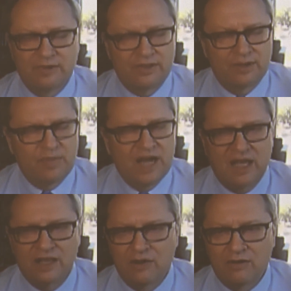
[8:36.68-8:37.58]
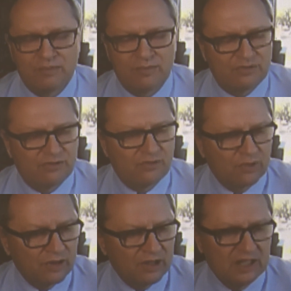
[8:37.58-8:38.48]
with Apollo and
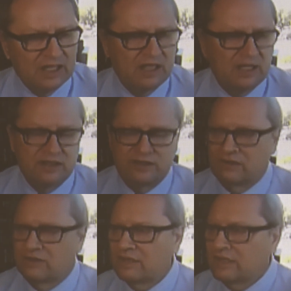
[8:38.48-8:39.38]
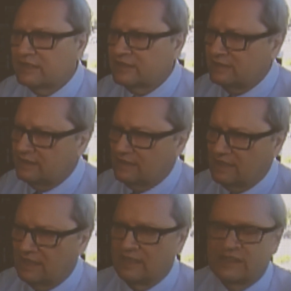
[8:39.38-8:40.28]
before. The earliest
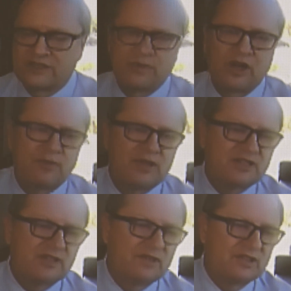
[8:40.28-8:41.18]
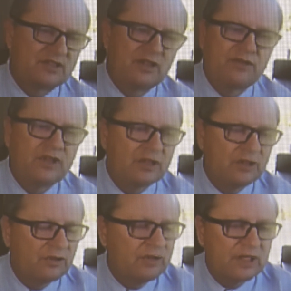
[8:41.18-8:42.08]
experiments of the
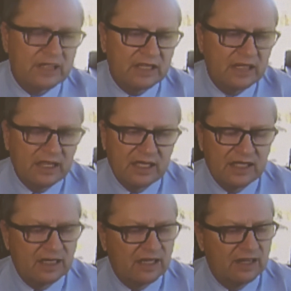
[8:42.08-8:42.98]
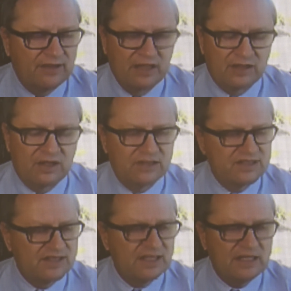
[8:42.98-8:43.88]
Soviet Union, they
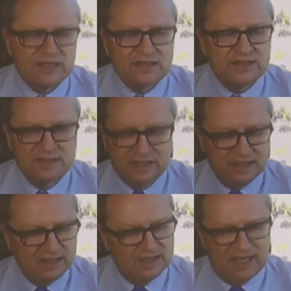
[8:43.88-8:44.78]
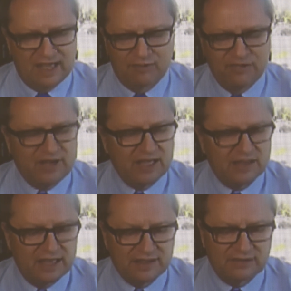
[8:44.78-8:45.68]
launched seeds, and we've
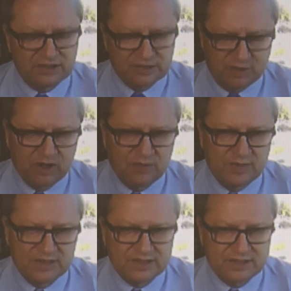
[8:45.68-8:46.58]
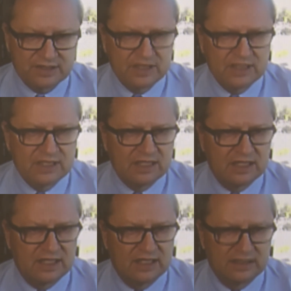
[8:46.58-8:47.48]
had lots of experiments
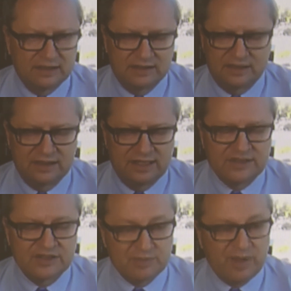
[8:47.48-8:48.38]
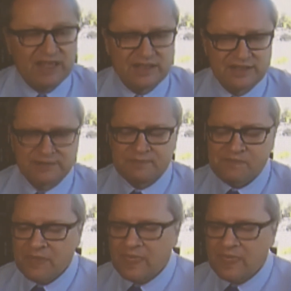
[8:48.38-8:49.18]
in space.